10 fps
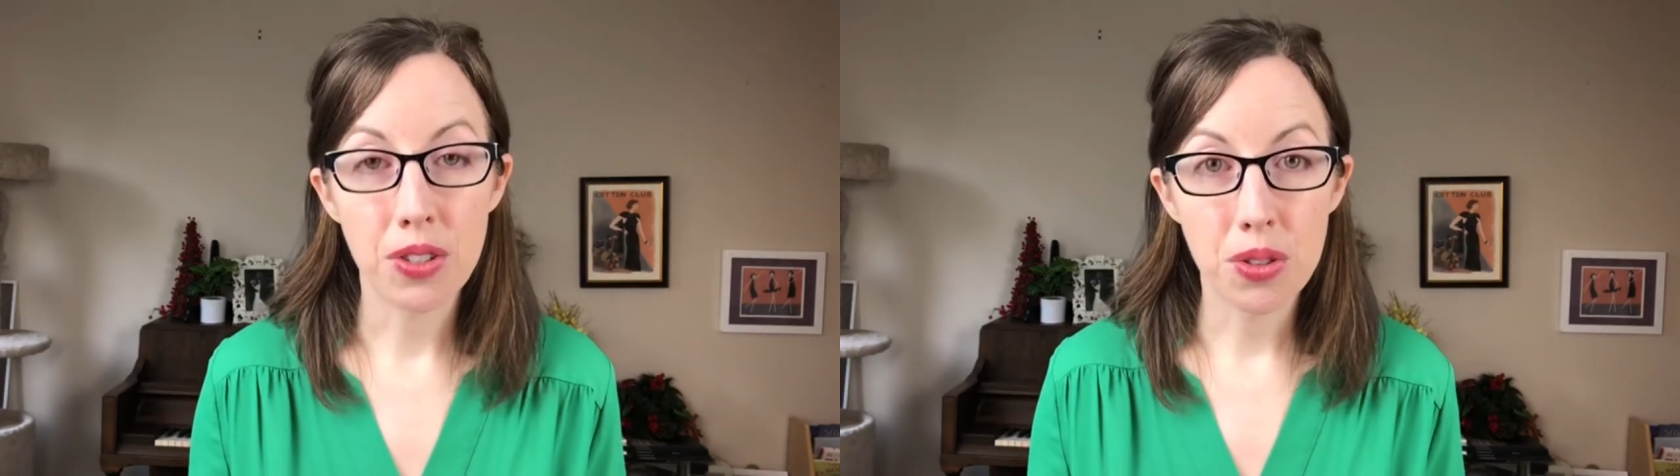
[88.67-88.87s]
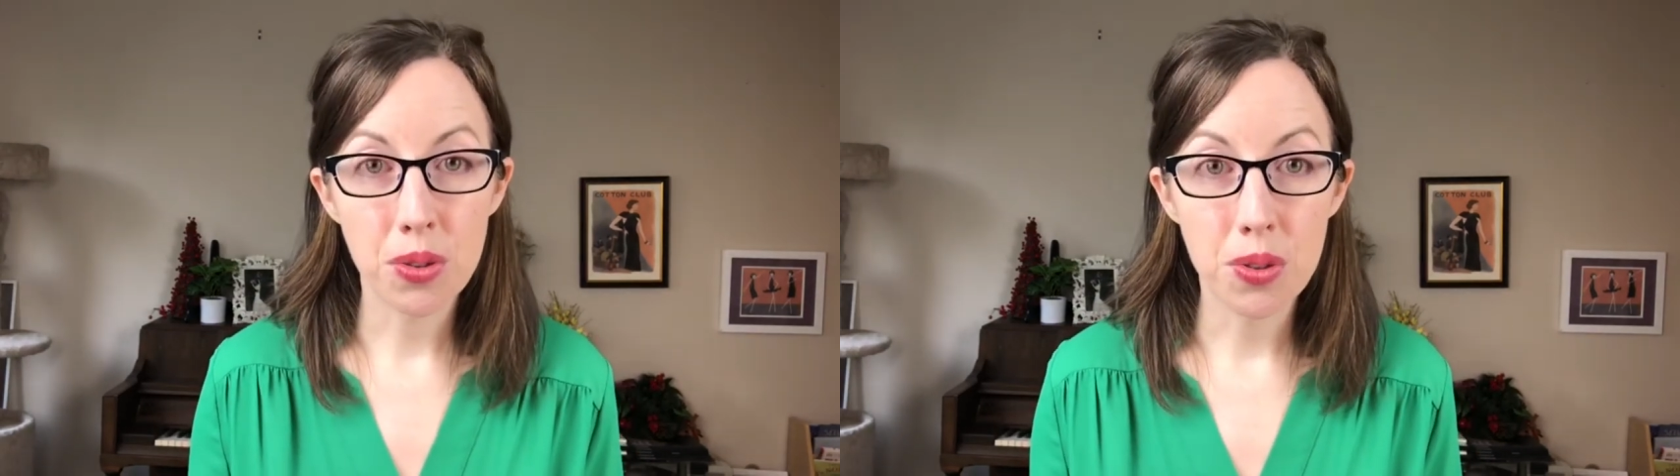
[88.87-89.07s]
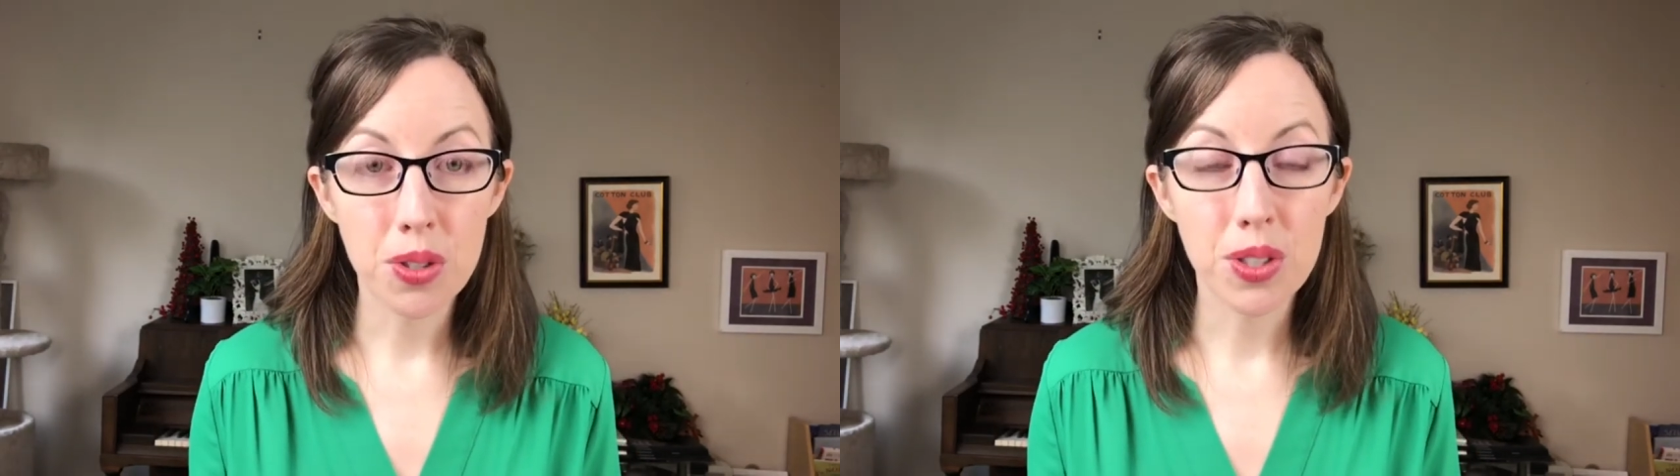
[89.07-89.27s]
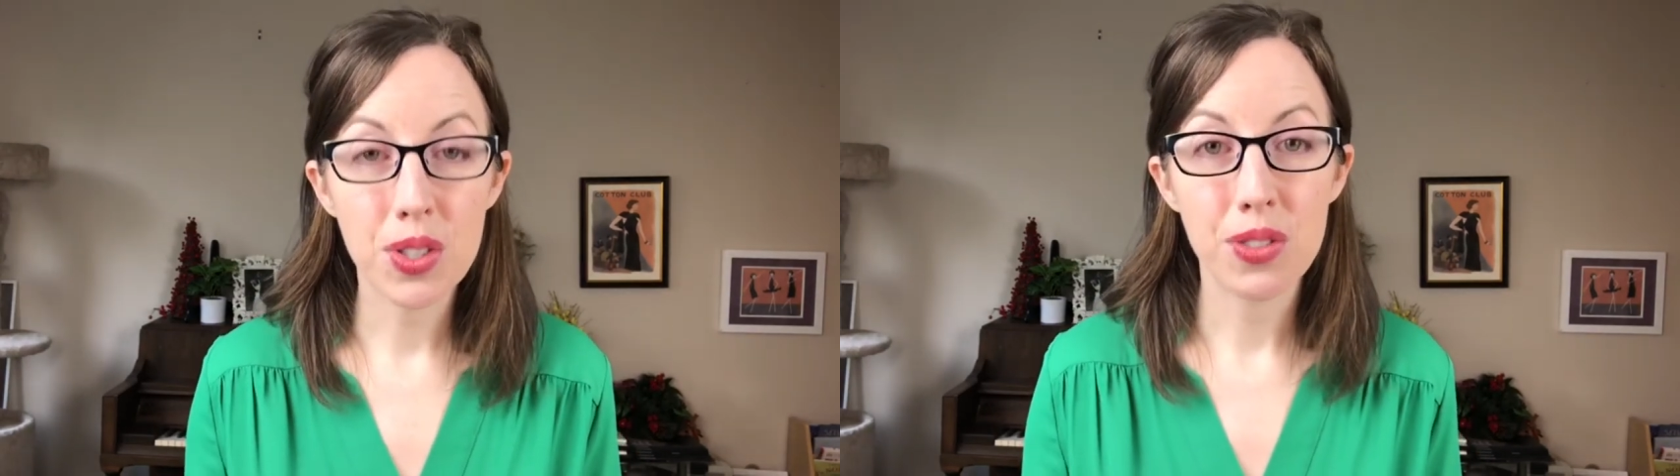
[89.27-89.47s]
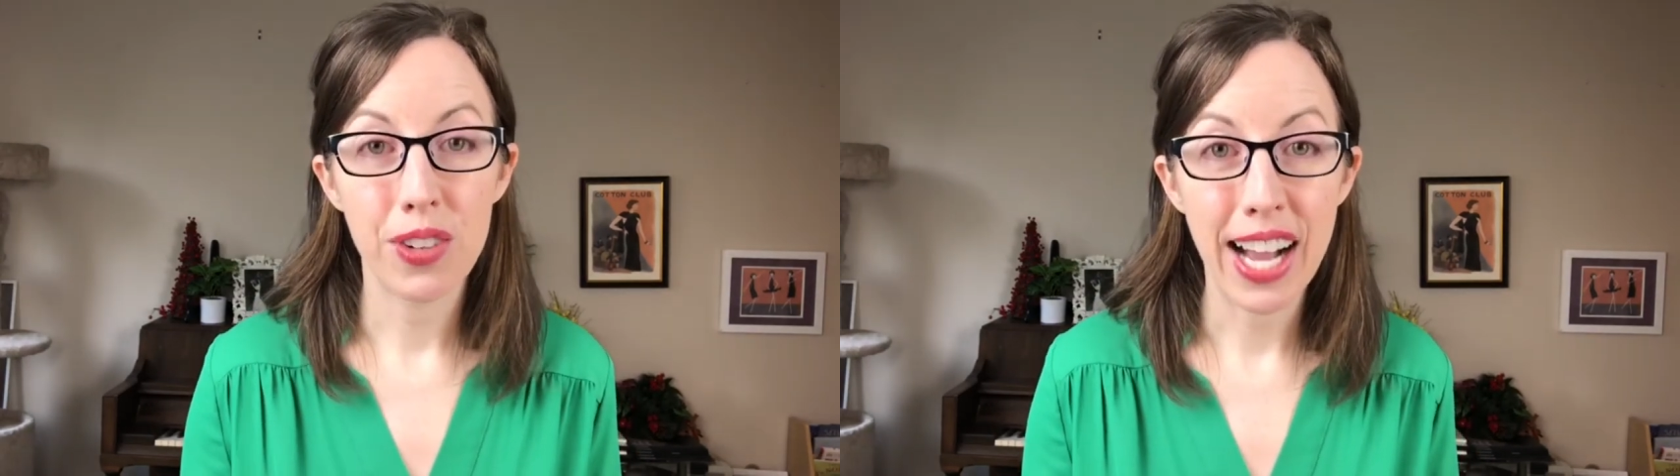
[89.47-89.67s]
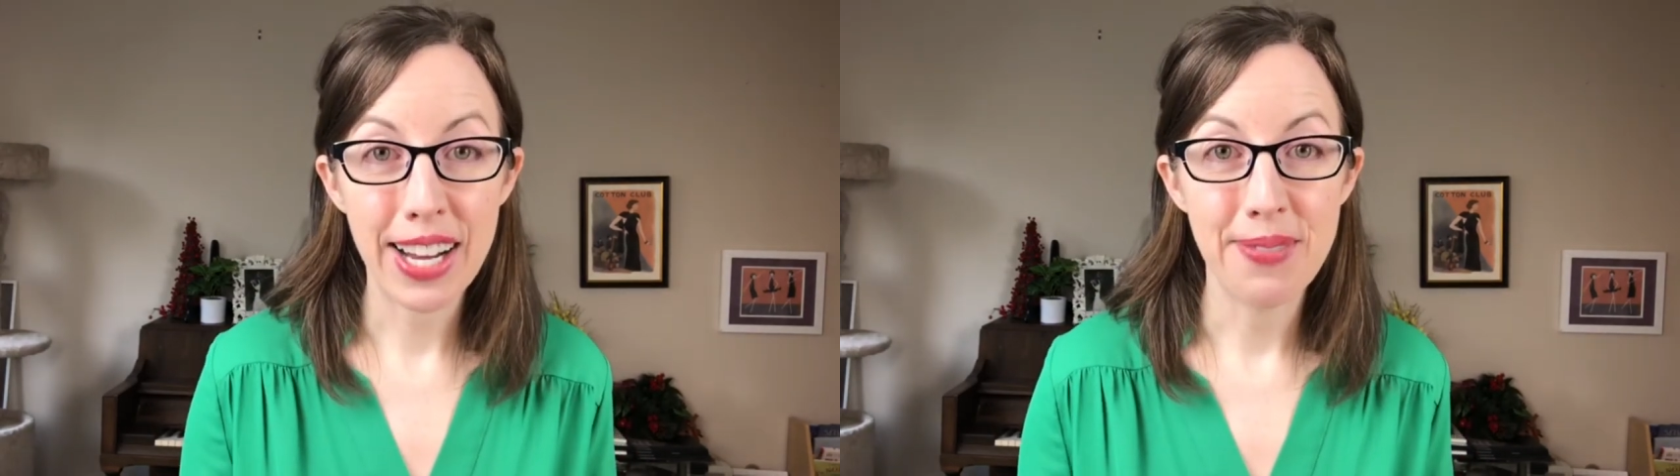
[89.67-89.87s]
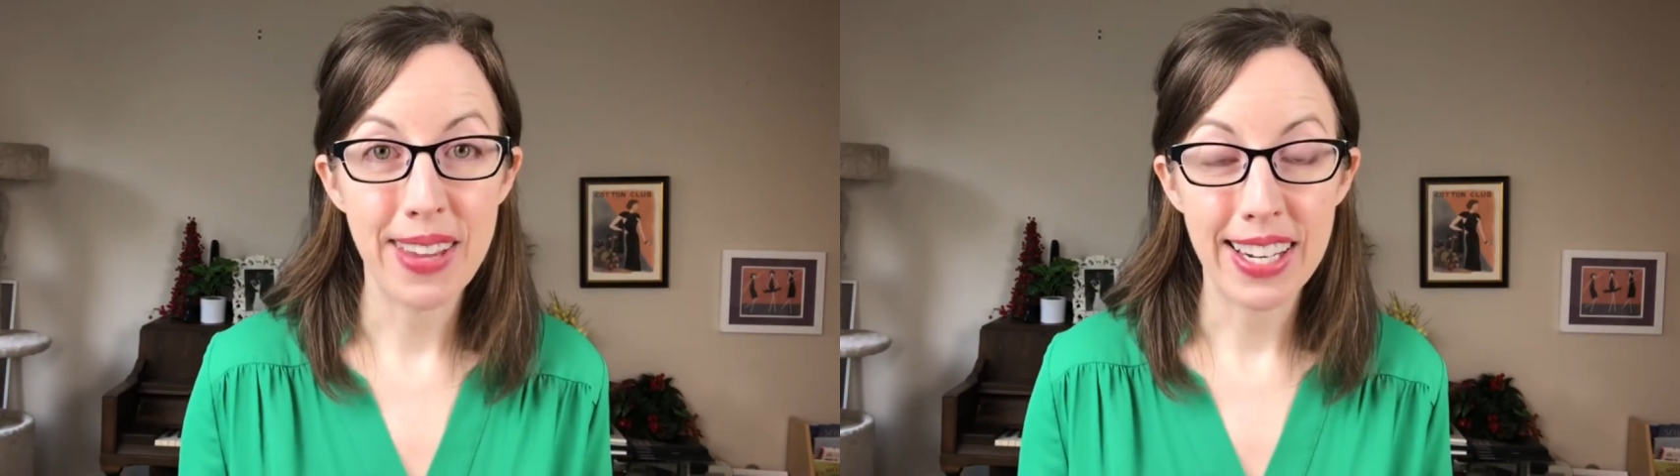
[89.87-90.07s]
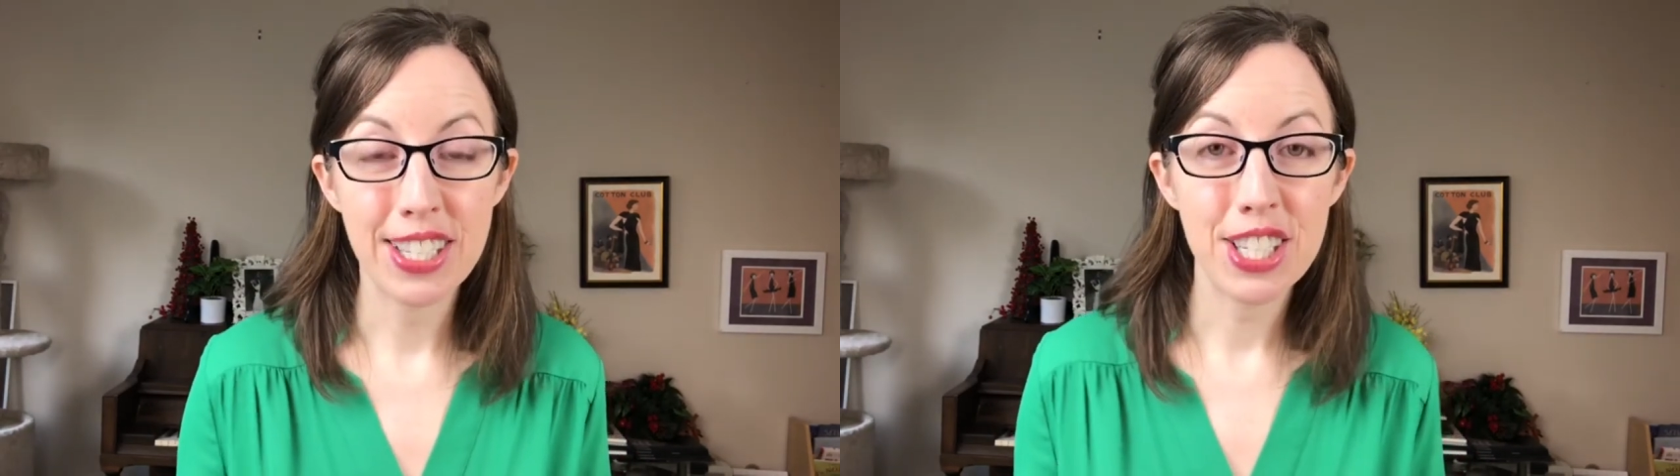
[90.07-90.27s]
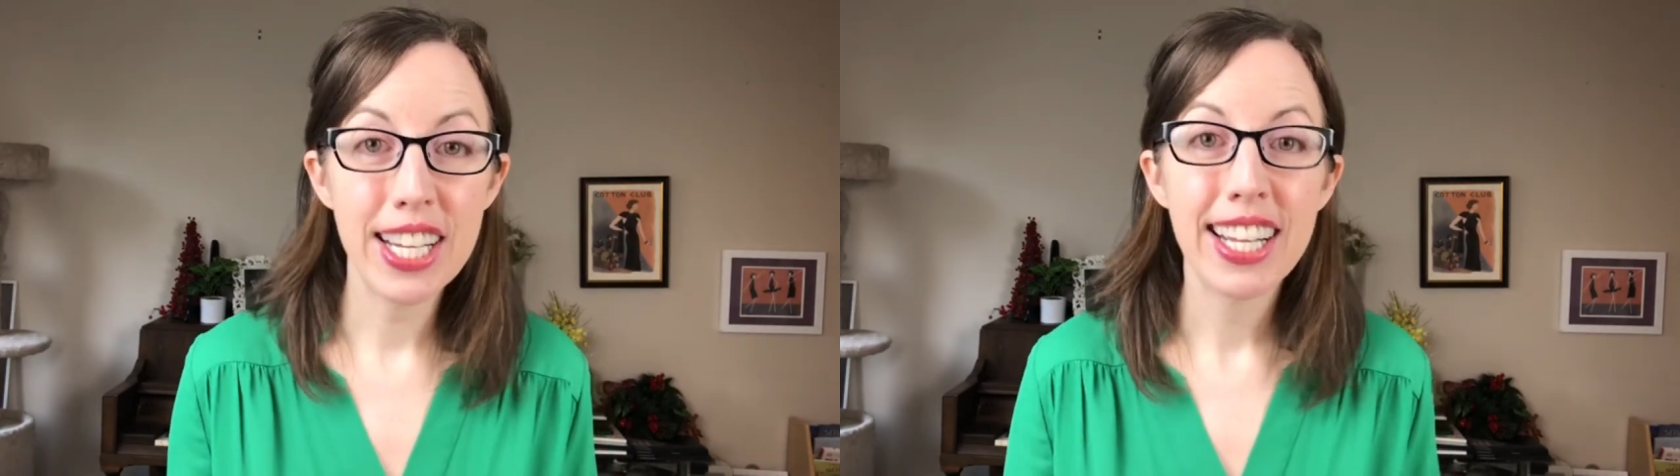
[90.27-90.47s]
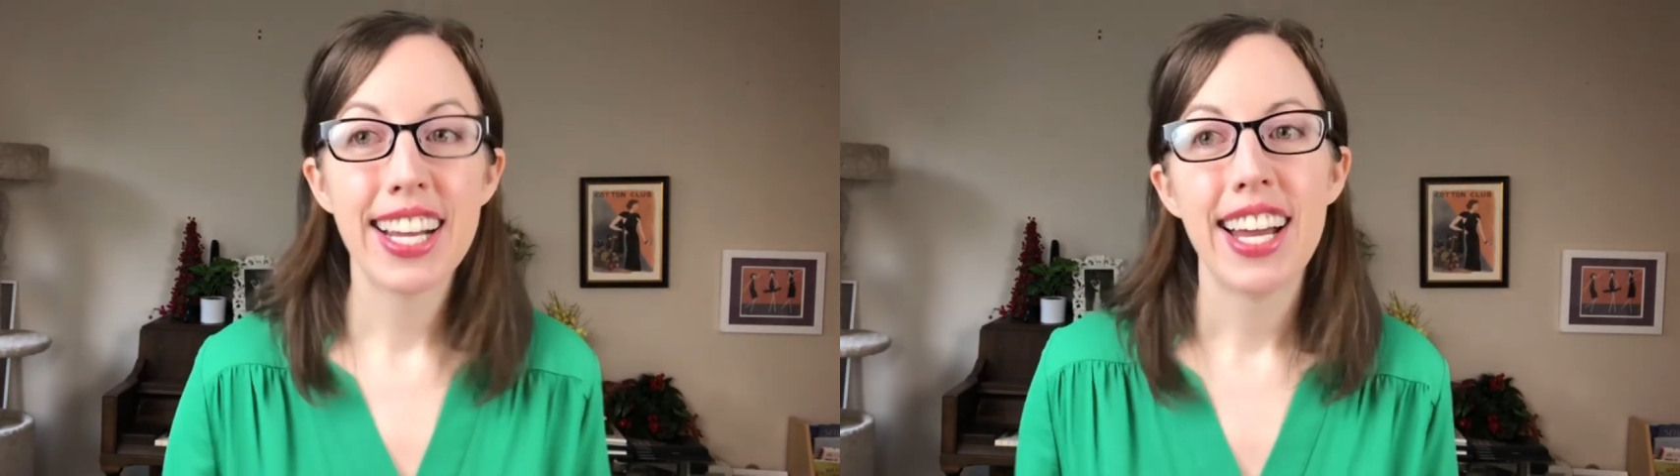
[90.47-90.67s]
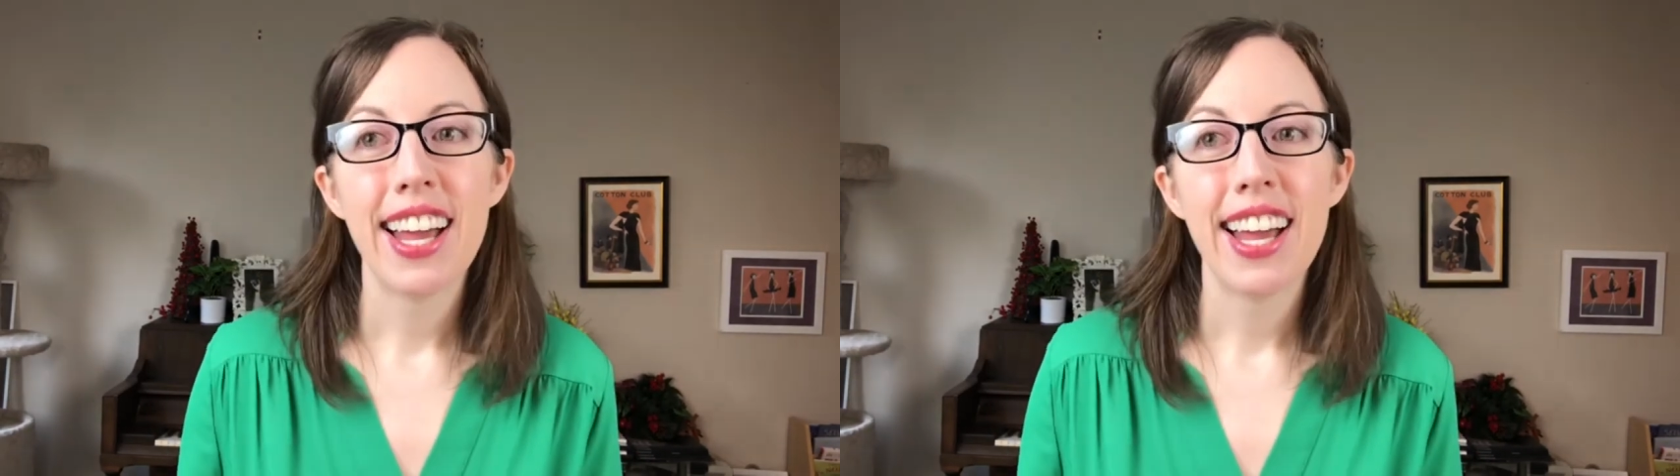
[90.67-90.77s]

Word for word: the tools for how to manage it,